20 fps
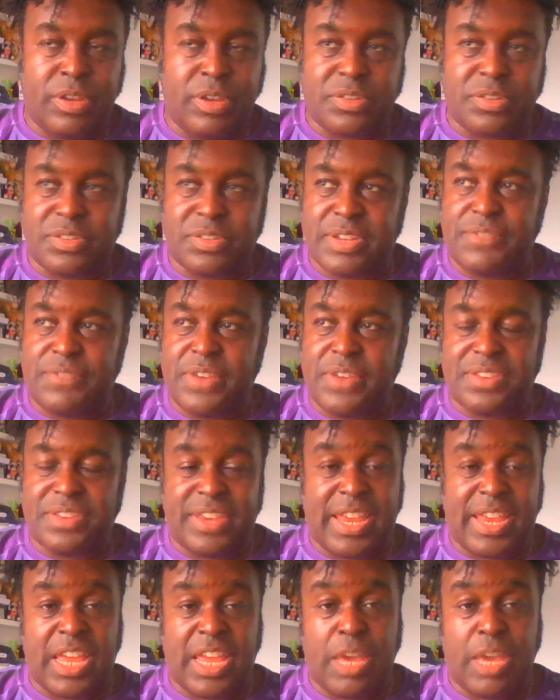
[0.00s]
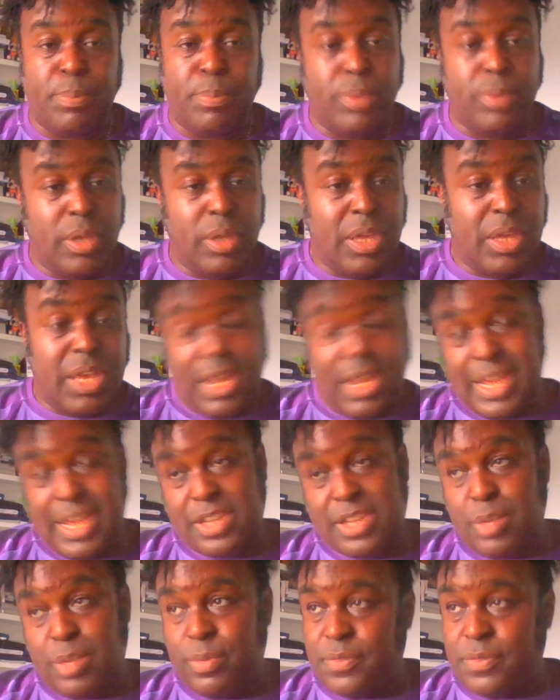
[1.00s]
steadfast in getting him.
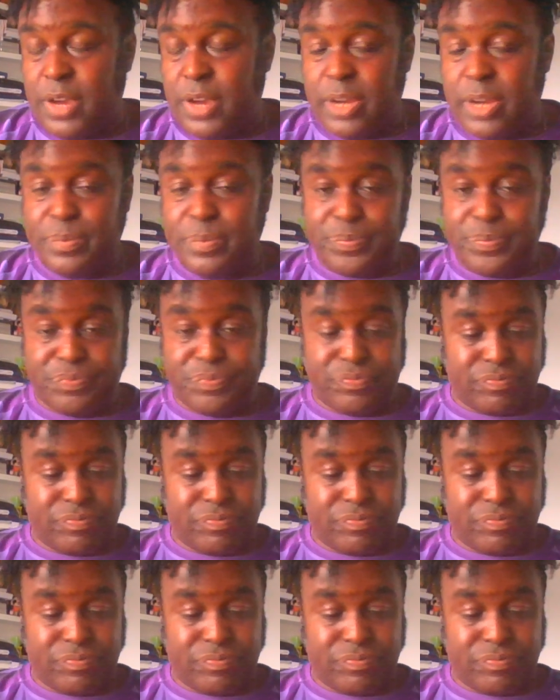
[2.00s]
That's going to be fine.